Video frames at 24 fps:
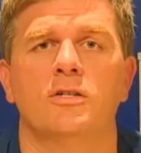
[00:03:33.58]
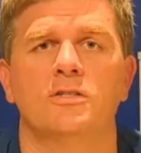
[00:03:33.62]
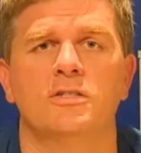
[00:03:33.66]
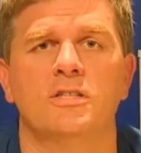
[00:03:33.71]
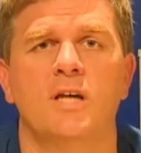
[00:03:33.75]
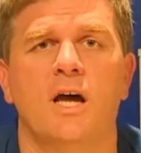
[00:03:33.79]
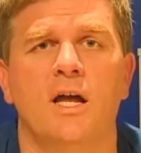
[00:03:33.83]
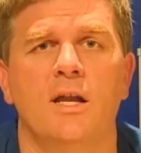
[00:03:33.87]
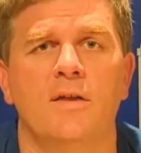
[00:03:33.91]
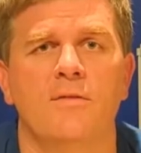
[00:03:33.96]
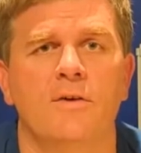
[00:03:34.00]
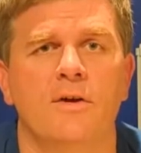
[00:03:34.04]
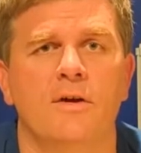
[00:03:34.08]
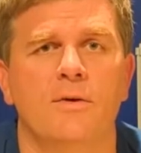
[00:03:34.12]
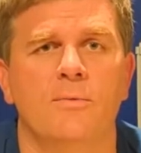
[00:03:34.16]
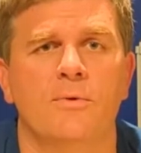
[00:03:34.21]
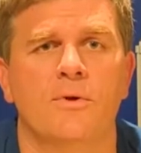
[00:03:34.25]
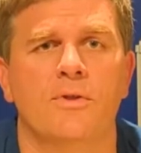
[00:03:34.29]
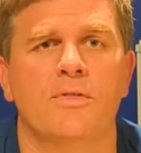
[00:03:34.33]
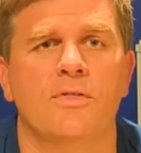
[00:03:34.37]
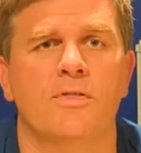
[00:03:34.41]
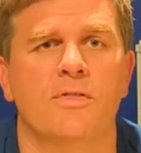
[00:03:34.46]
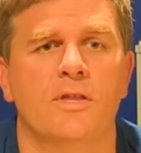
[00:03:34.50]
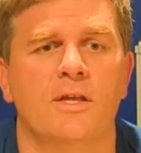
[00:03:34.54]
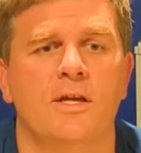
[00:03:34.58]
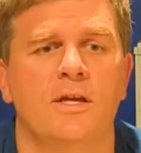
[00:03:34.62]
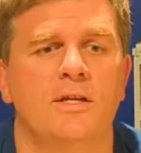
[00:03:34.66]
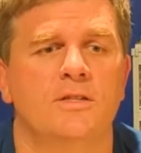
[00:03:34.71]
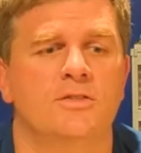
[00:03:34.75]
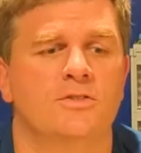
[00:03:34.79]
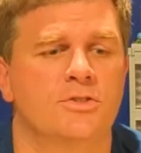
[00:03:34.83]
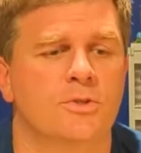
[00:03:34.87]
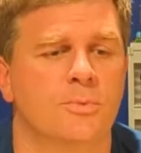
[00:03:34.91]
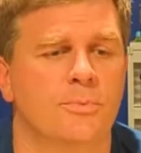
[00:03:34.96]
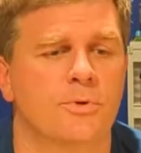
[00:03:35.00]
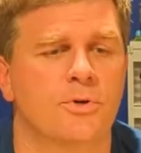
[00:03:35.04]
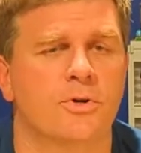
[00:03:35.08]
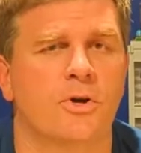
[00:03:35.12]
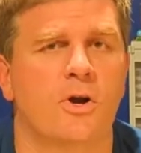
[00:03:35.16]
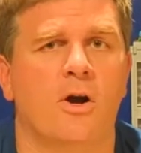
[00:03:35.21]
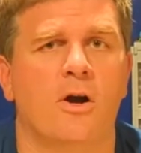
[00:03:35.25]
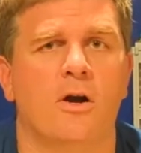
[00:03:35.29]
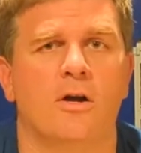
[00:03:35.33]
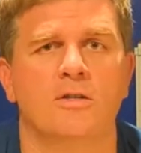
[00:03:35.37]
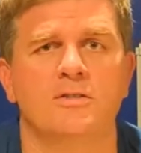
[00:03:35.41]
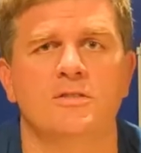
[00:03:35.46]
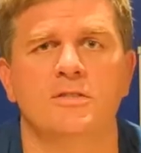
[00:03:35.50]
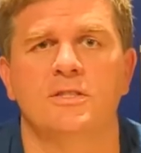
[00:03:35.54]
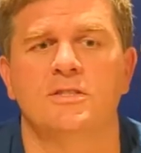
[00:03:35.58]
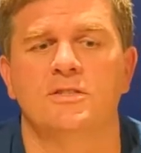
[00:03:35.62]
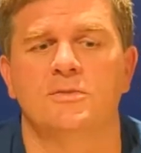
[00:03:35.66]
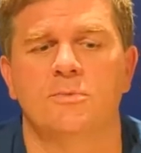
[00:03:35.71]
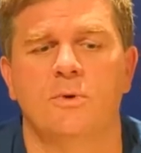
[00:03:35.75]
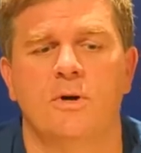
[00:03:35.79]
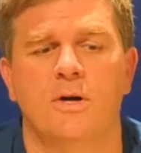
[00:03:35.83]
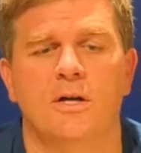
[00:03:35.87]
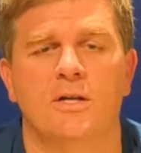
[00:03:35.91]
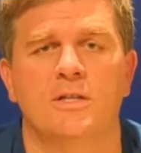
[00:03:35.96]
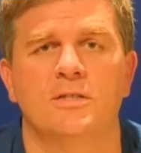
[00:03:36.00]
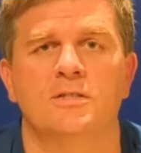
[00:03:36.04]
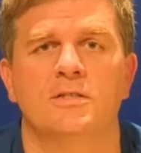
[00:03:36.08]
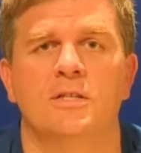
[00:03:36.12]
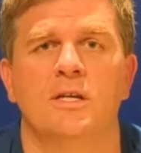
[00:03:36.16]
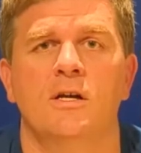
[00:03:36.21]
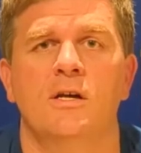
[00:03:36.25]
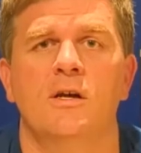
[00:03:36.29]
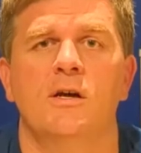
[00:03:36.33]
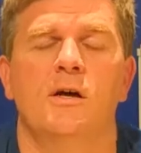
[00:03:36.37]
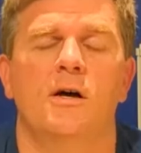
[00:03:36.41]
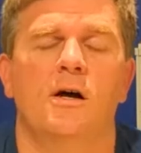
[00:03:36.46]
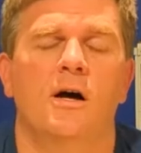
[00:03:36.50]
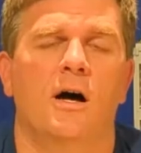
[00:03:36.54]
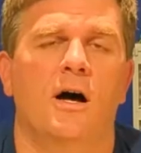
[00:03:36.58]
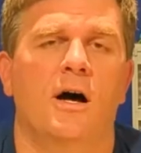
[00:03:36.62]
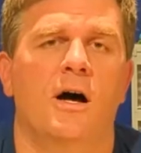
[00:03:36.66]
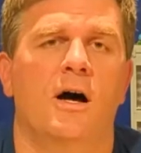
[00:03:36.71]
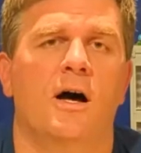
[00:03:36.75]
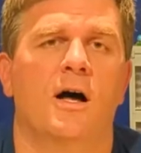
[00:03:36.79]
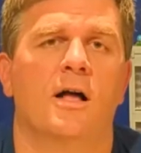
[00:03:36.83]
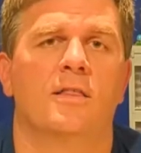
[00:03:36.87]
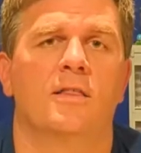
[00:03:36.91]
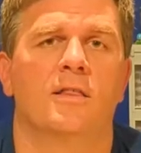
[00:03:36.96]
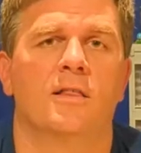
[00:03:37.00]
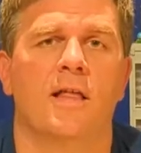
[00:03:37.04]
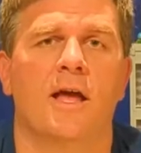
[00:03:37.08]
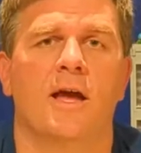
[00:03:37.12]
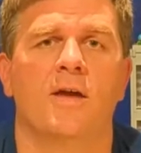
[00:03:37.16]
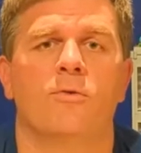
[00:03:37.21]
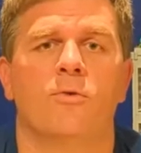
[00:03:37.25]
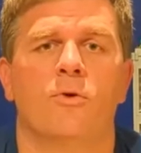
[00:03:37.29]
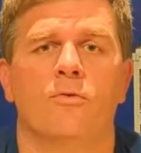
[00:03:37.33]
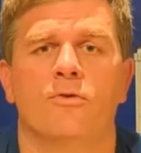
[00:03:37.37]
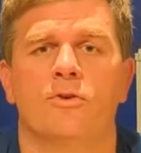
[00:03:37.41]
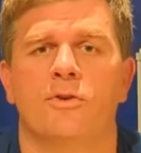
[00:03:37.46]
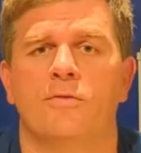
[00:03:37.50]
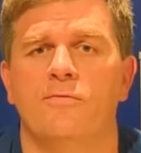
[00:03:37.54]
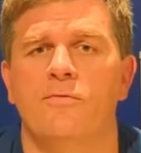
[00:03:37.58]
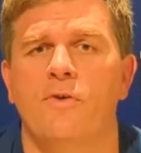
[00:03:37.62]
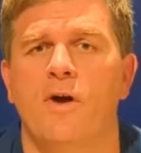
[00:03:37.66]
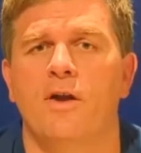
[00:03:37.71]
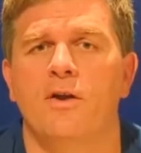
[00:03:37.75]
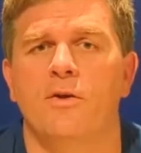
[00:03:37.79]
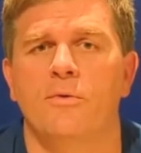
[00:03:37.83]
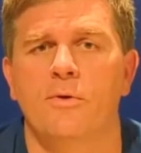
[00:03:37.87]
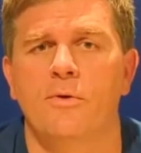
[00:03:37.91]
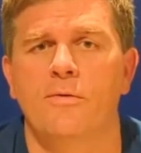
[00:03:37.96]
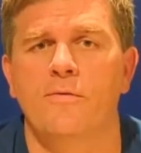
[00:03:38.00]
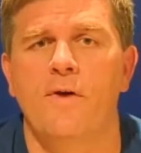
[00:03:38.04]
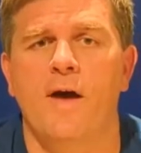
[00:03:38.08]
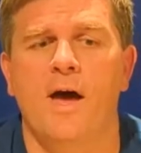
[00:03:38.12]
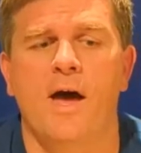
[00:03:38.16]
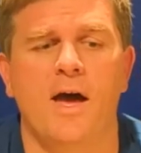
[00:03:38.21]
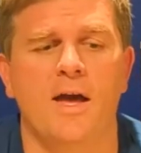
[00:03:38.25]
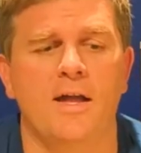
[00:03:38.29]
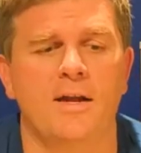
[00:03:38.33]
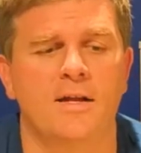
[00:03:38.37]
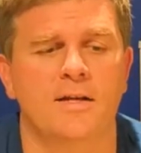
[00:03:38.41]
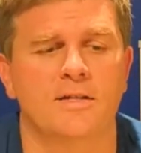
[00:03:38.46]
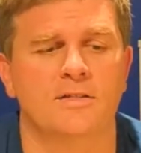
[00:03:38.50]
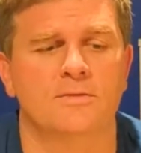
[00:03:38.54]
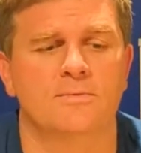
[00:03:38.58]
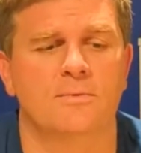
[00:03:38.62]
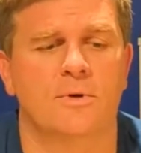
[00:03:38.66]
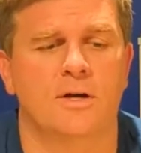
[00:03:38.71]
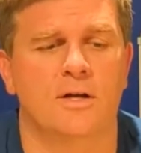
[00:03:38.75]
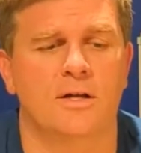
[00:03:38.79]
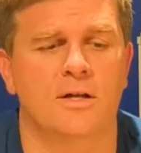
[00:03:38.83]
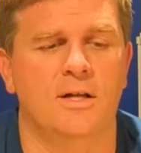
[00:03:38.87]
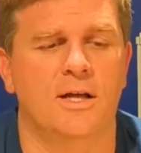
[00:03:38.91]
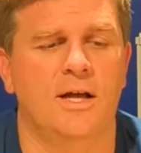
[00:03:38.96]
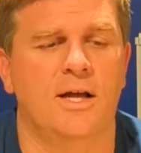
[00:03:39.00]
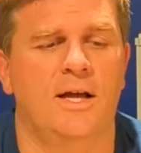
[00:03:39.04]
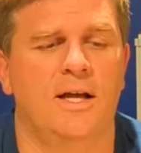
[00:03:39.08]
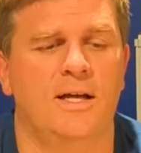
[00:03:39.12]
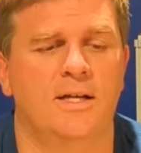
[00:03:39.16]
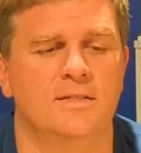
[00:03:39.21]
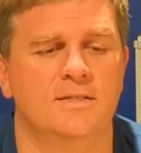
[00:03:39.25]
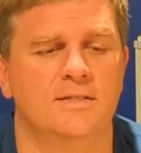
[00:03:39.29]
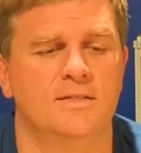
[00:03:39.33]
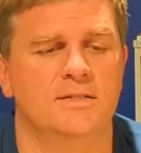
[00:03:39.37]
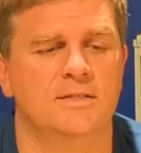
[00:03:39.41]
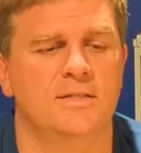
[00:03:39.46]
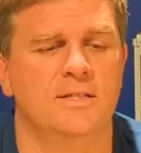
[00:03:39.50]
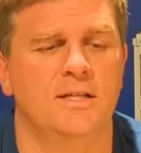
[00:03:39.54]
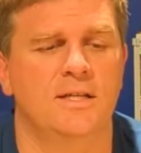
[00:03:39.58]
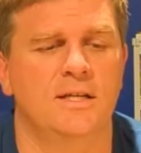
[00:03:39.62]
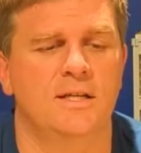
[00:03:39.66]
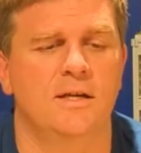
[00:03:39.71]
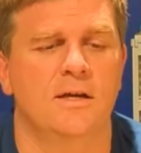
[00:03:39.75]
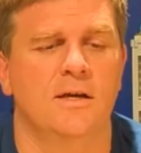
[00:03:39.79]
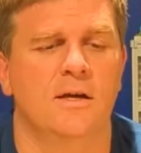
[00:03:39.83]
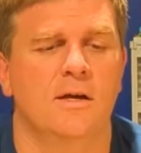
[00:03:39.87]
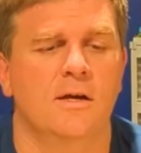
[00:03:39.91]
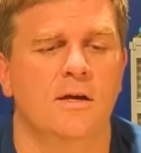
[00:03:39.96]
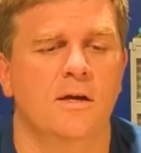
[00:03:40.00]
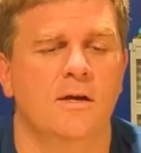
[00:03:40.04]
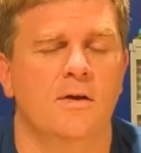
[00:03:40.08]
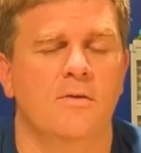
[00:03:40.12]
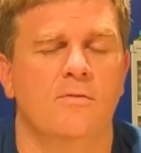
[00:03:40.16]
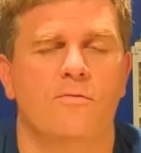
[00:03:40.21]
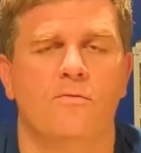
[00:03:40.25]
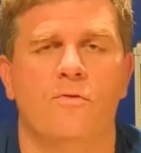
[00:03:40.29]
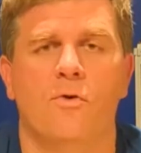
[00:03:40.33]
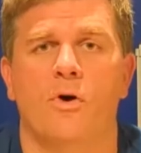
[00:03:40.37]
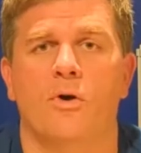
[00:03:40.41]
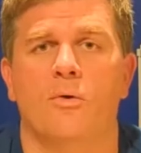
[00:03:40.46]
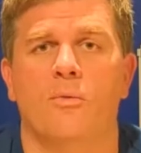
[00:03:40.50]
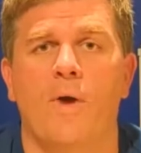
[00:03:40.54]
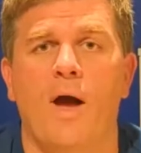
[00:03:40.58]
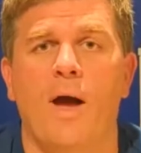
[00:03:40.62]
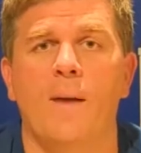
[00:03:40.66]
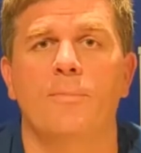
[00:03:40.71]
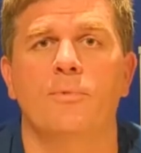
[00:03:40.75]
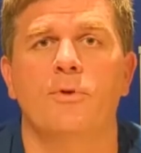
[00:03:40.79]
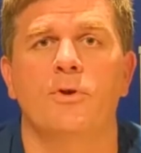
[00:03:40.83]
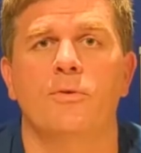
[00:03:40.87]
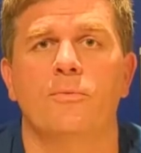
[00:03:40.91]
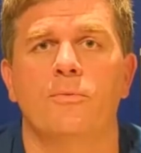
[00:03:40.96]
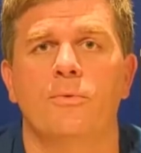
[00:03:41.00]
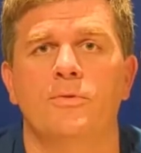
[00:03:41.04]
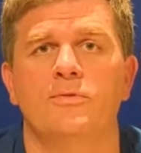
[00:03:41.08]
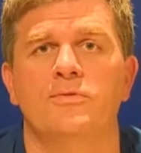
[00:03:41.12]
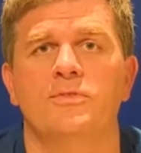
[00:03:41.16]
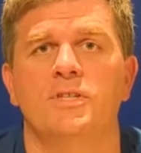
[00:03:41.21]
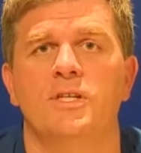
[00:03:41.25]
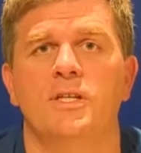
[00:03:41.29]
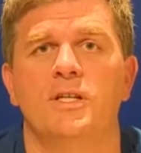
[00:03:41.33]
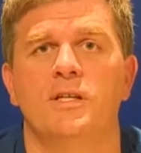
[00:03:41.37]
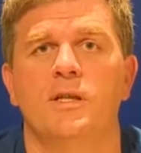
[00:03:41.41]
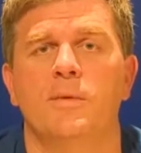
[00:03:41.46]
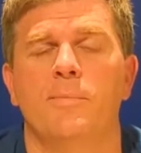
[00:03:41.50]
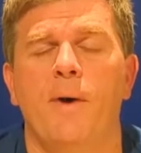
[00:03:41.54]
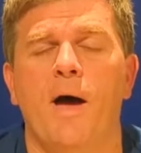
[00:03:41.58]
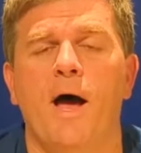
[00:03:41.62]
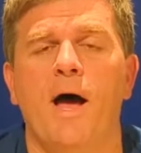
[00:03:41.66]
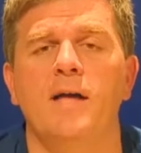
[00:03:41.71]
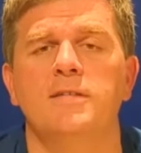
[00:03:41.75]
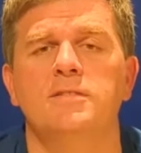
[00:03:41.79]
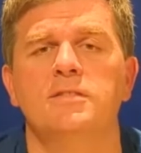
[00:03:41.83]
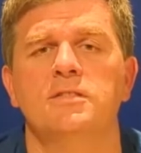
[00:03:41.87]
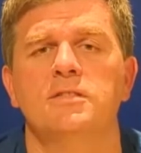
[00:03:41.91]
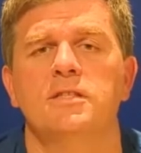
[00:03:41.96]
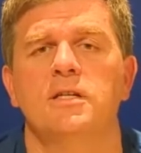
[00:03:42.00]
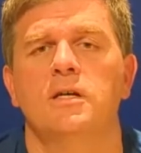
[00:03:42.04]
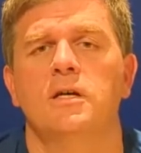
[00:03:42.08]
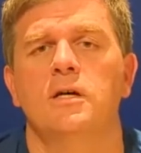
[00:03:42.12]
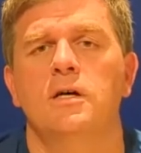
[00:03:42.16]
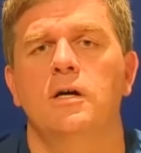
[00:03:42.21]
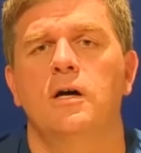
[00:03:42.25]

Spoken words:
side of it with the supercars, as well as the Land Rover Defender we've had, as well as the Ford Raptor we've seen in the past.